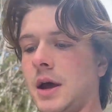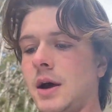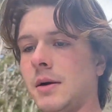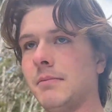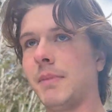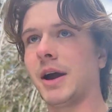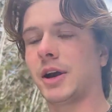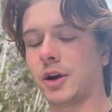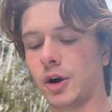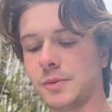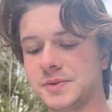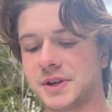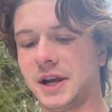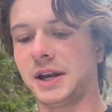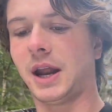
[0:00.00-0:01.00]
microbes
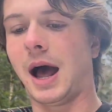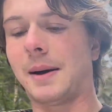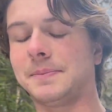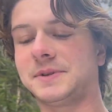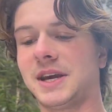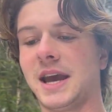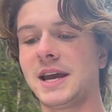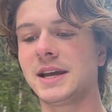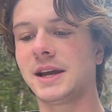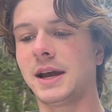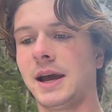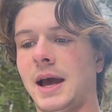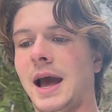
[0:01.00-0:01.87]
can uptake,